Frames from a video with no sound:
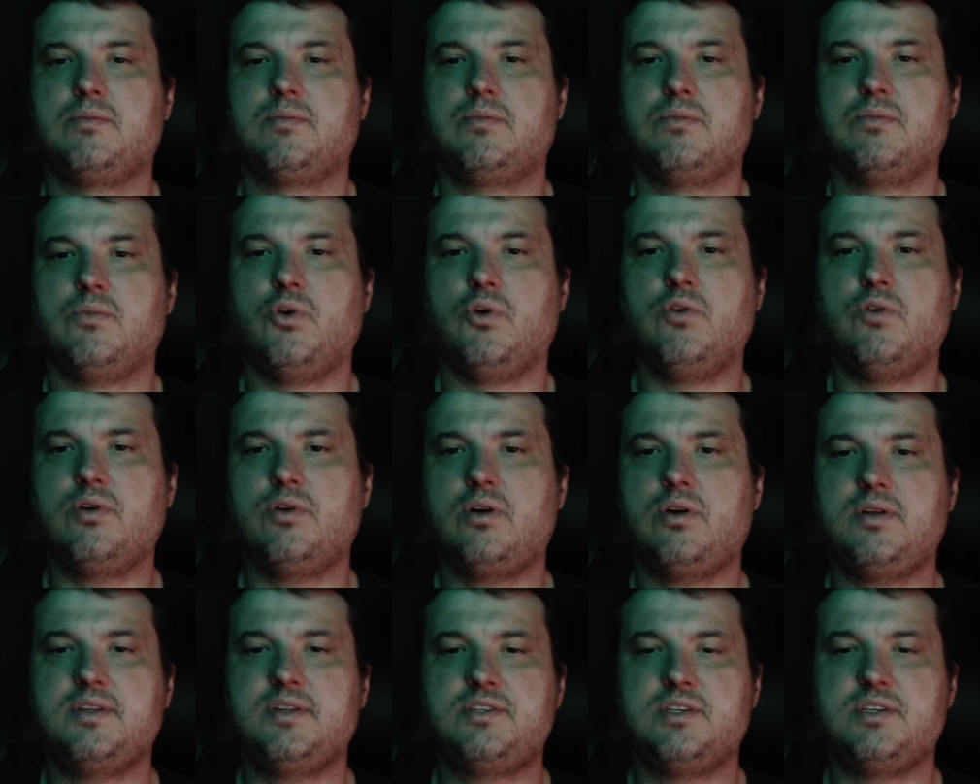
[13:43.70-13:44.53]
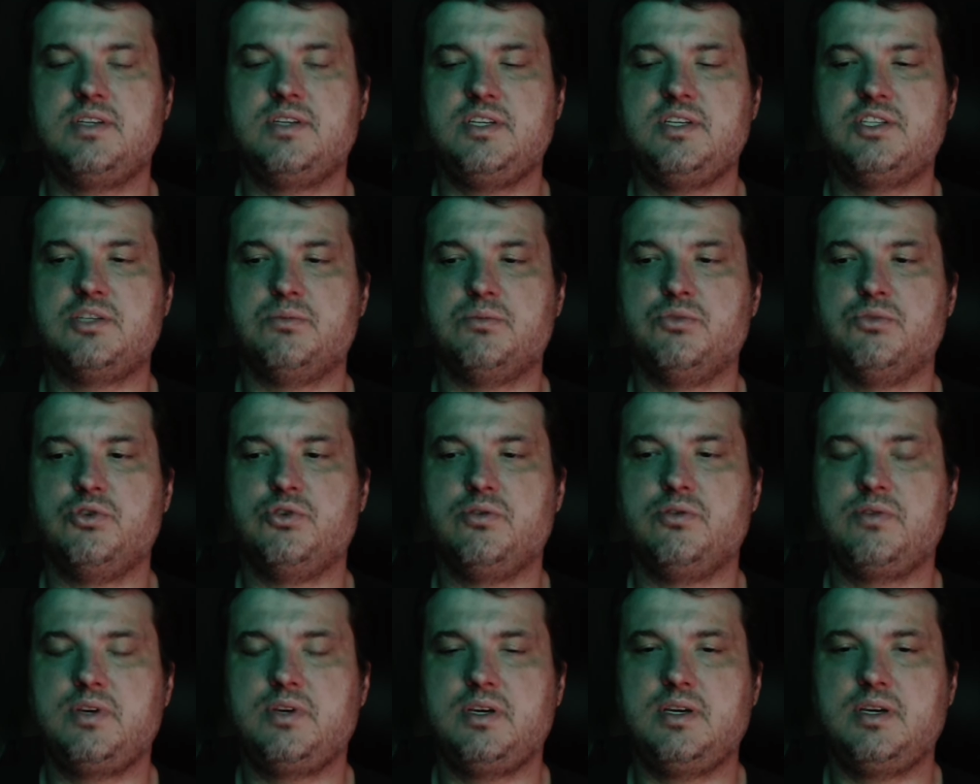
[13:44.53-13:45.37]
overall, it's a decent
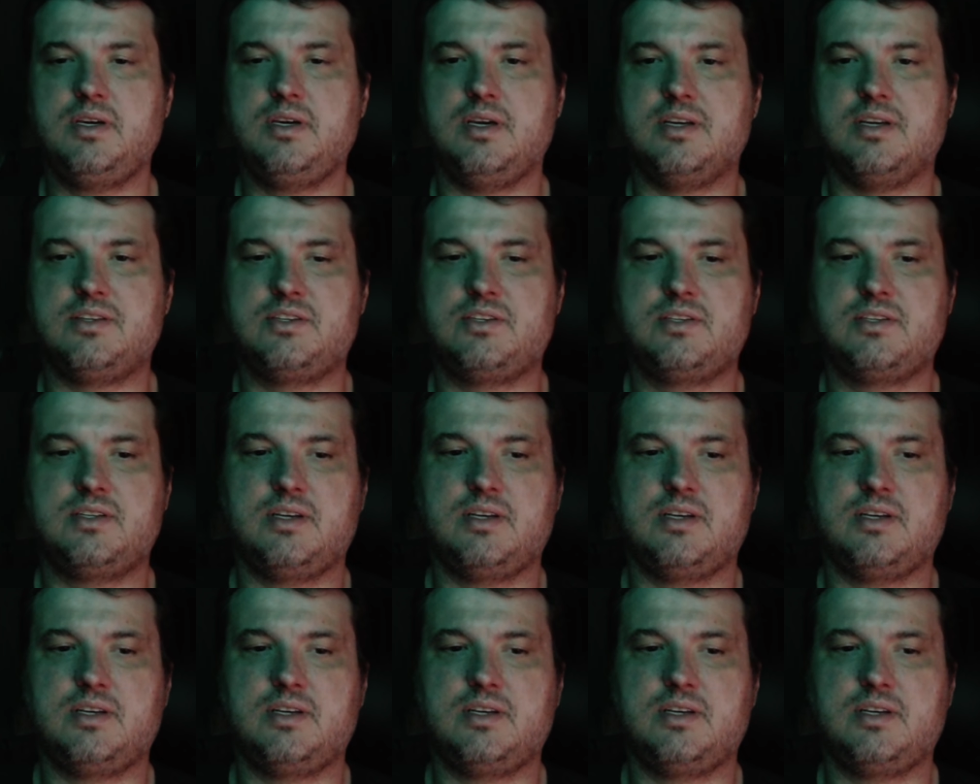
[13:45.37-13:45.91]
movie. It's